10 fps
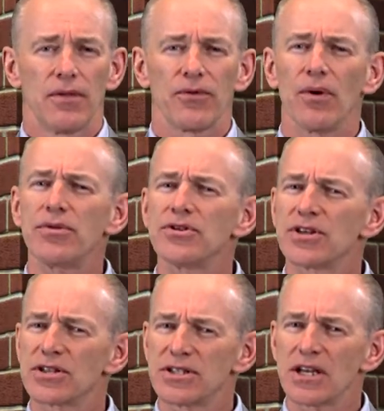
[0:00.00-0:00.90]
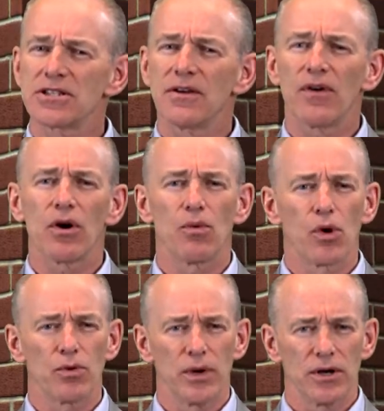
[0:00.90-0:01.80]
Throughout the success of our
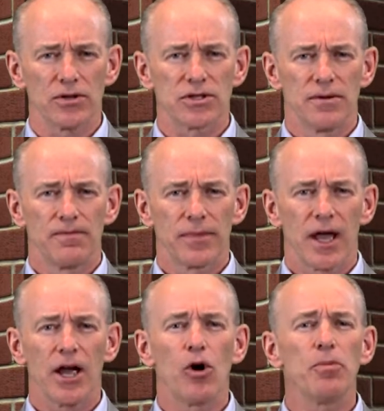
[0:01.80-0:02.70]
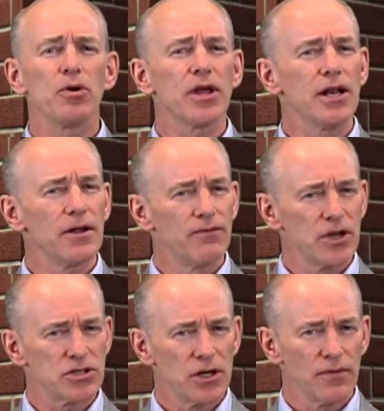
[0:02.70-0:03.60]
award winners, I hope you're getting a
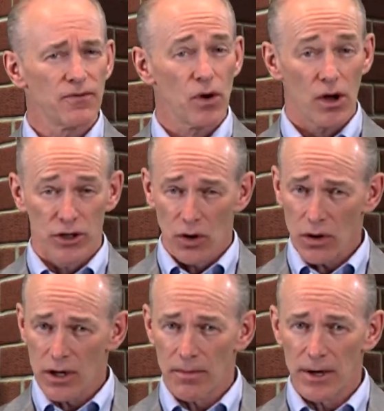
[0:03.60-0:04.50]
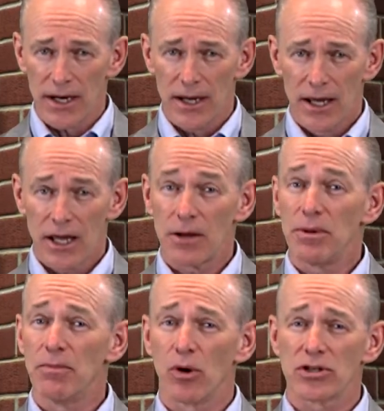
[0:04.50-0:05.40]
vision for how your company can
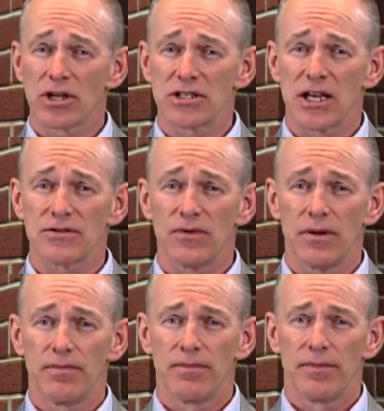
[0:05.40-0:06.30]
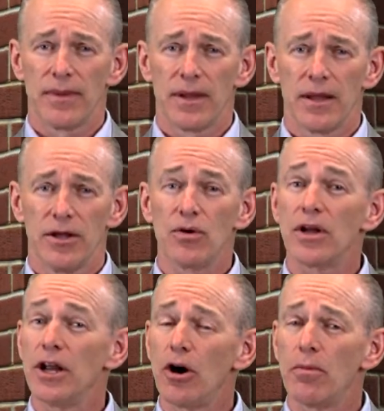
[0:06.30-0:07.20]
be more successful. You
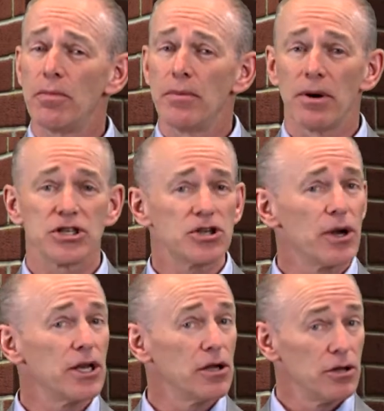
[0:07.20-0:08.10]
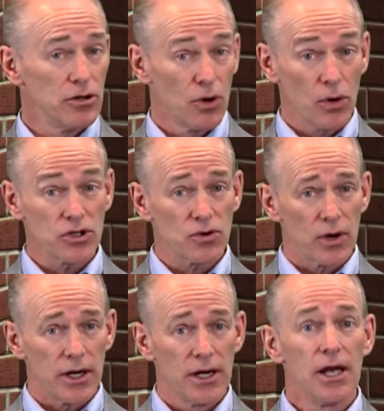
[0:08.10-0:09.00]
can help by sharing your
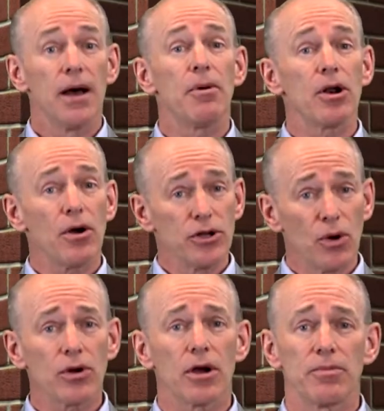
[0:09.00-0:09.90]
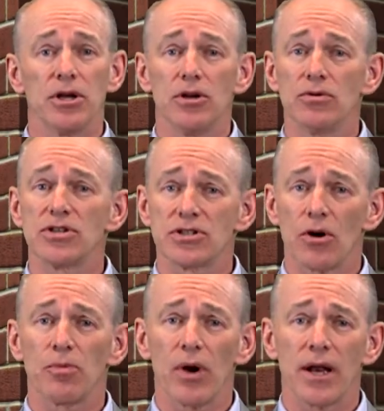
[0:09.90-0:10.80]
story about how your company uses
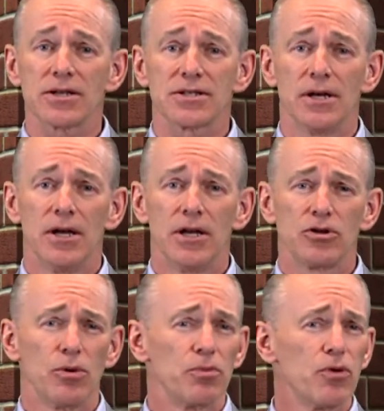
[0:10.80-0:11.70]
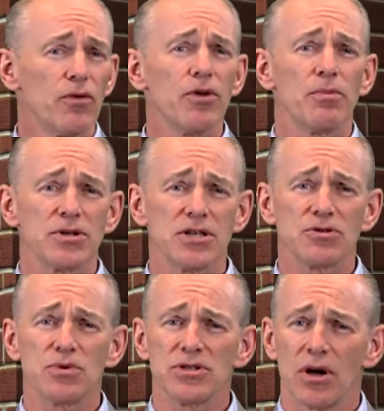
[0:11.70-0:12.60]
our products to improve your
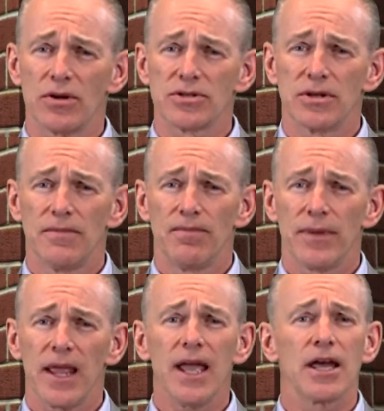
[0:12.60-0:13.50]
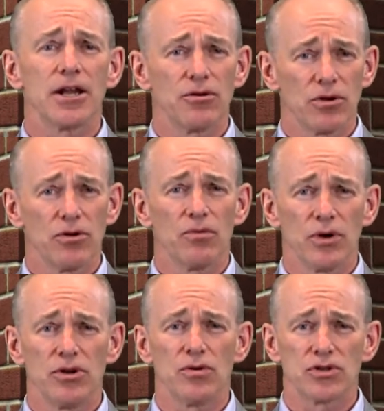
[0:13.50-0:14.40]
business results and in,
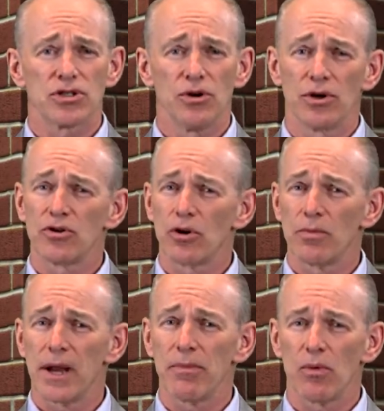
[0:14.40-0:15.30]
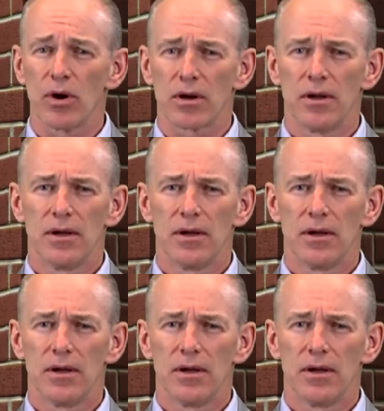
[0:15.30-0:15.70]
reduce your internal paperwork.